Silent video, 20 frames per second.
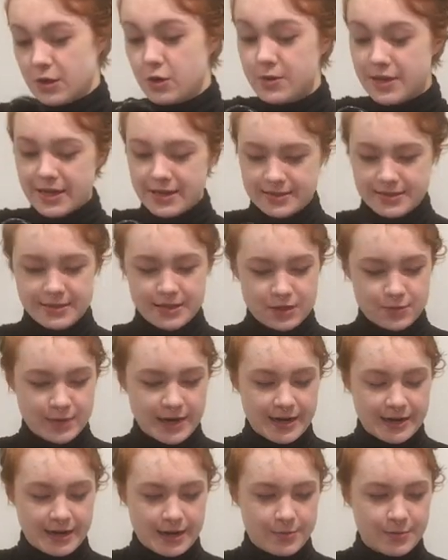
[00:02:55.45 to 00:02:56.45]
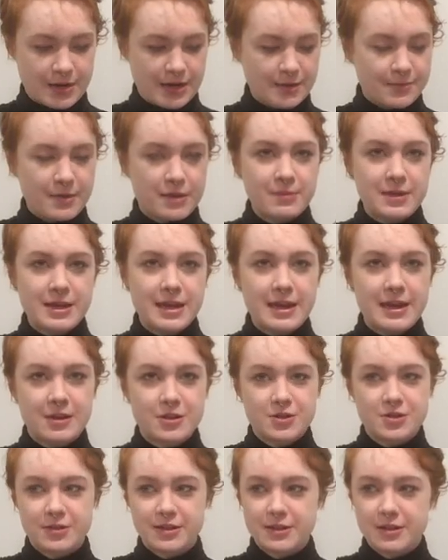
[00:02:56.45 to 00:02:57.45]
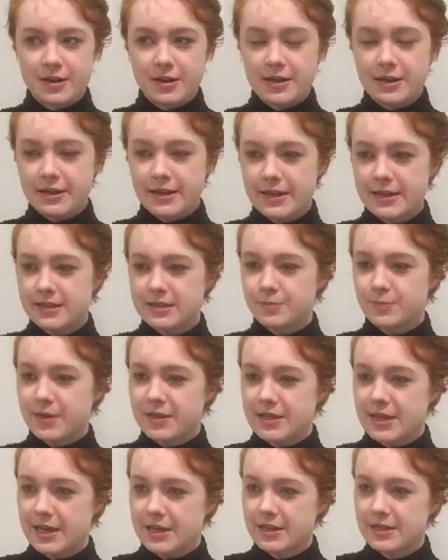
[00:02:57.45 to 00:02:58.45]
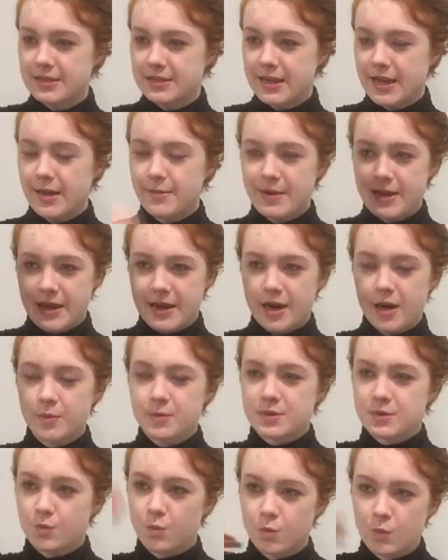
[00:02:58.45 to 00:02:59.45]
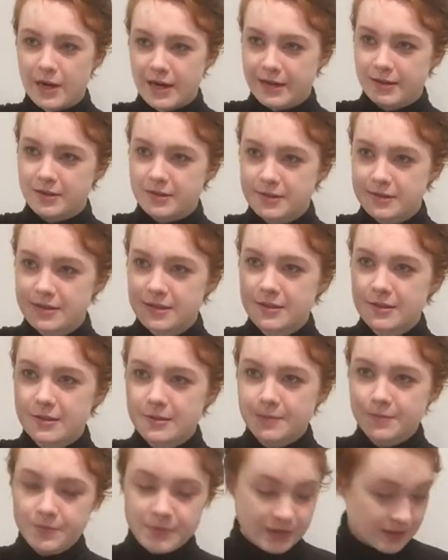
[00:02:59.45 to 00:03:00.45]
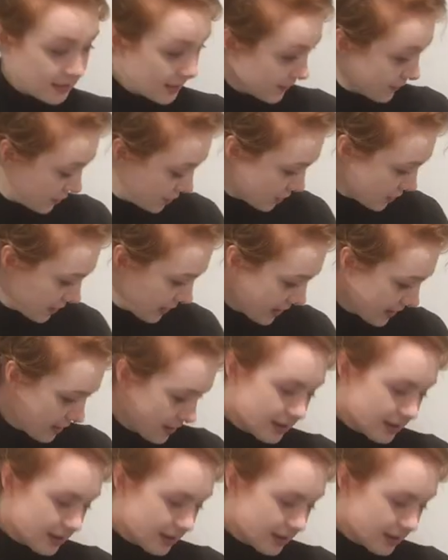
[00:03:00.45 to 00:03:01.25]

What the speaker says: Oh yes, that's right. I brought my mini hair straightener in case by the end of the day my hair was wild. Because having short hair